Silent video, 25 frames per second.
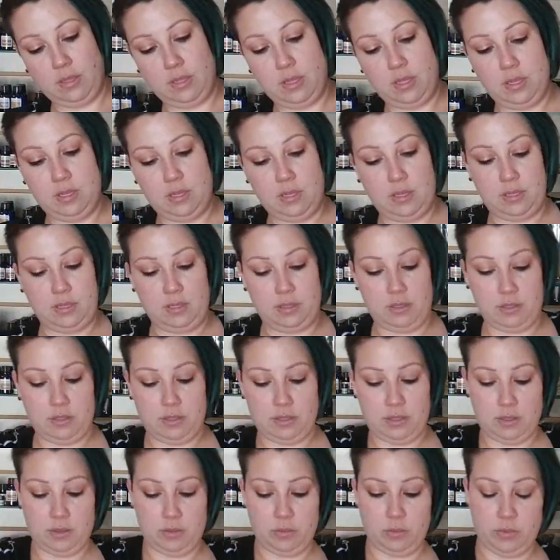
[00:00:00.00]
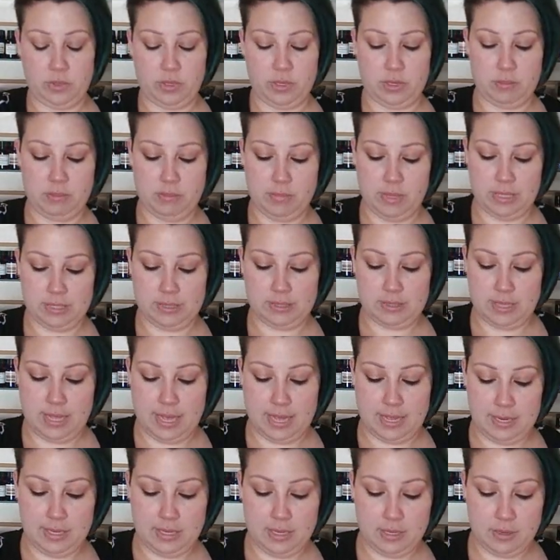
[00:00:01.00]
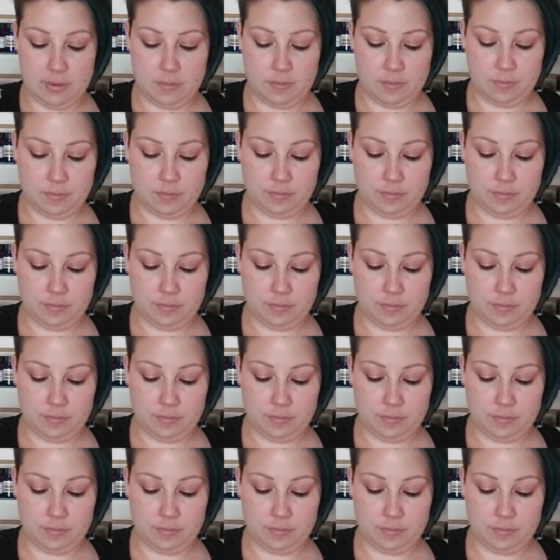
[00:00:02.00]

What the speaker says: And we're going to mix that in.